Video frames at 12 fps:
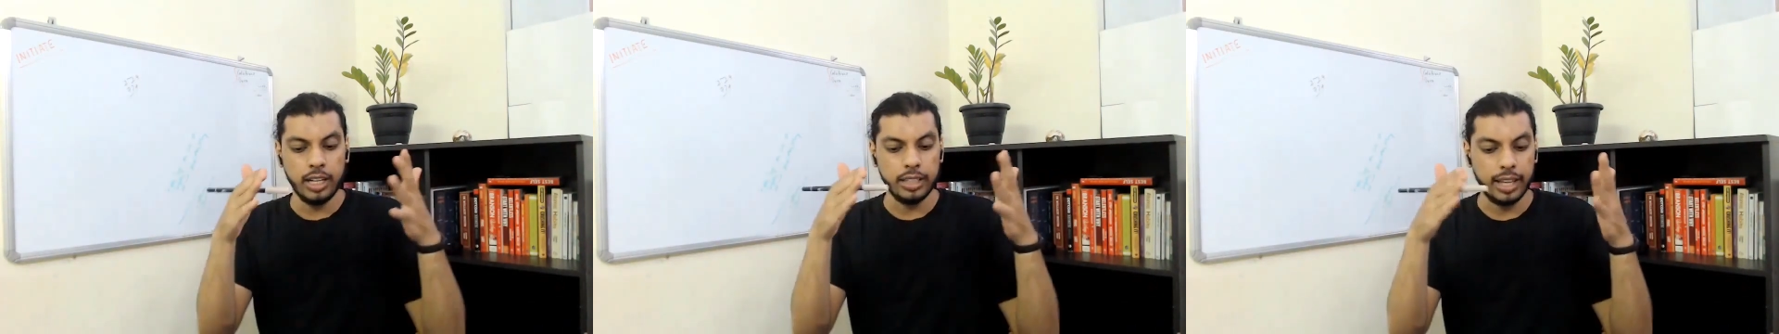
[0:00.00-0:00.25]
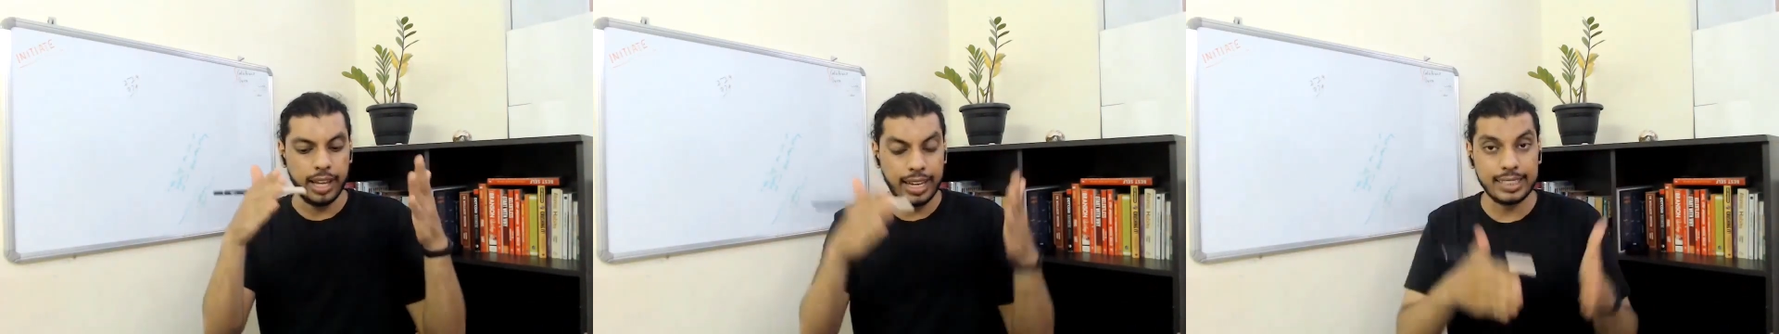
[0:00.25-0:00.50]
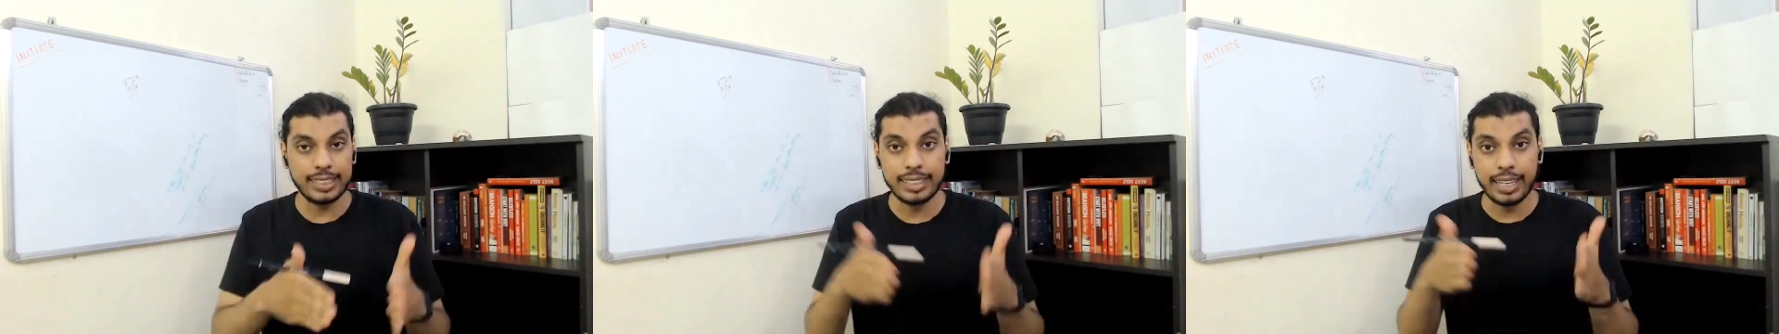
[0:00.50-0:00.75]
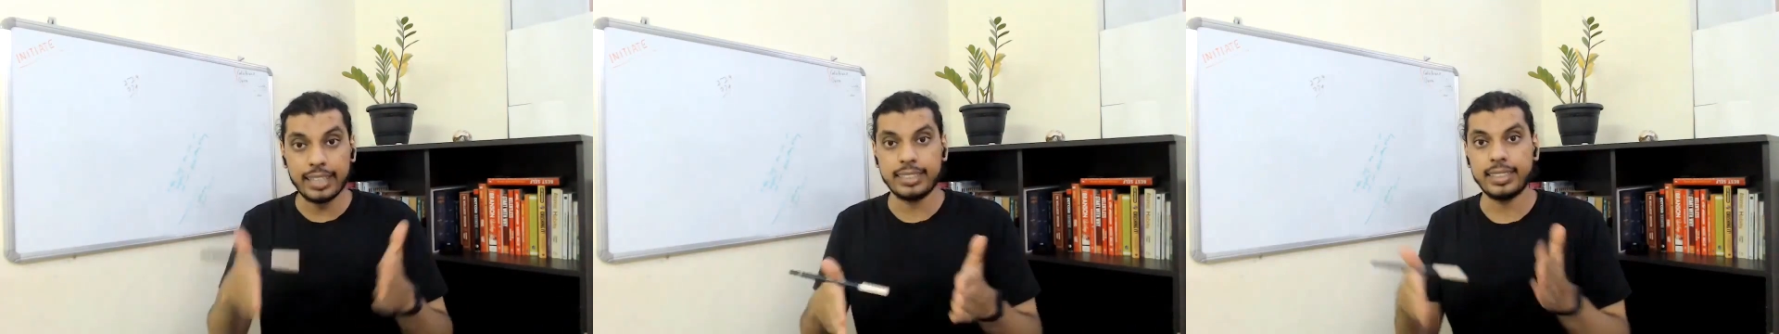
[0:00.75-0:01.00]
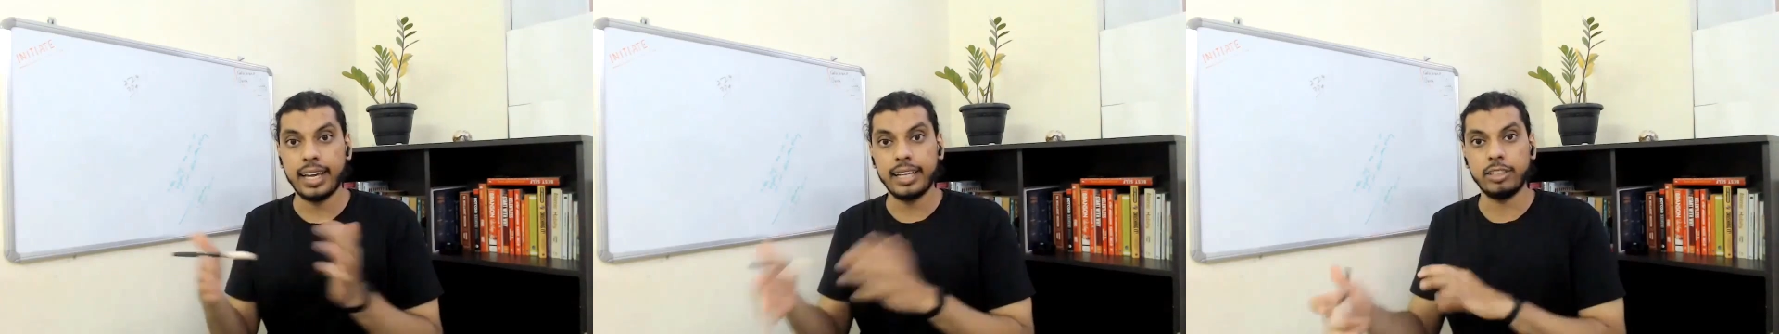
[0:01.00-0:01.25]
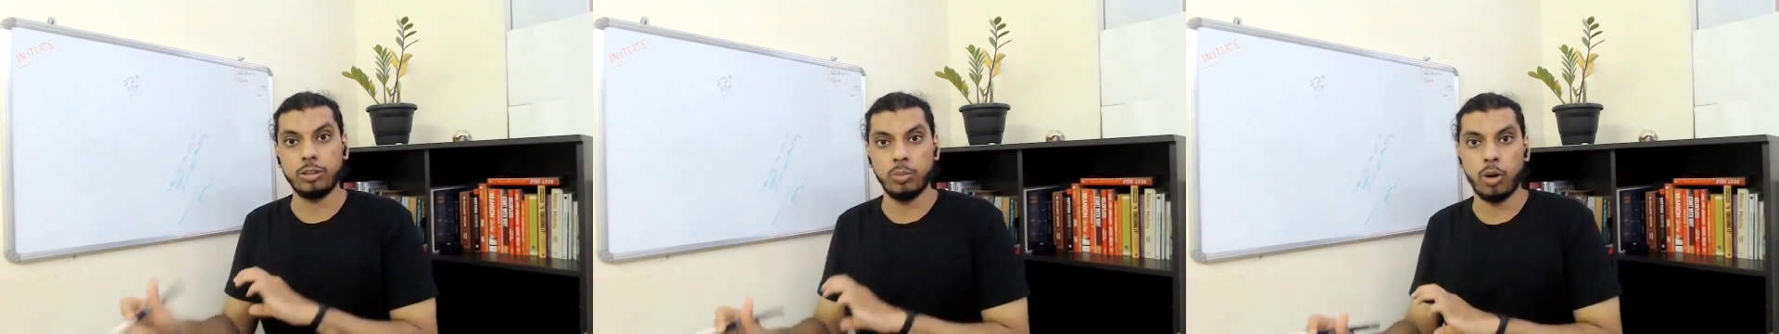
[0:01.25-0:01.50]
the
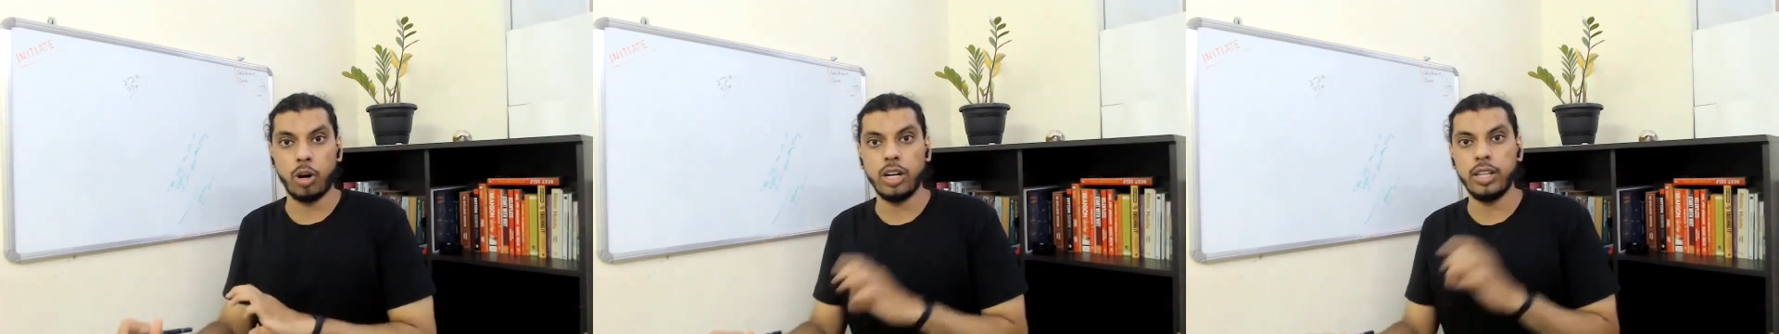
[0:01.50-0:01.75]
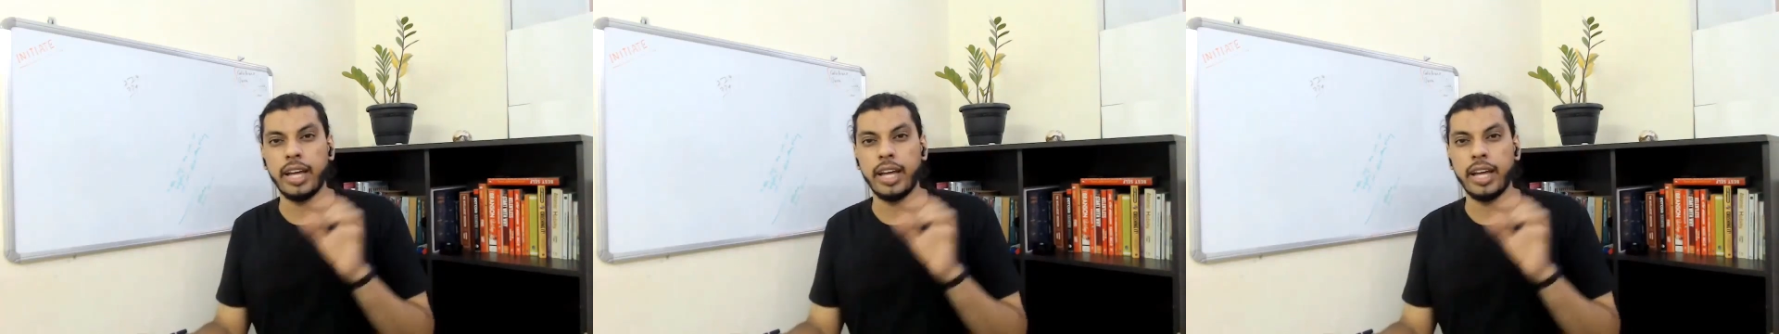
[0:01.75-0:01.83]
SSS model,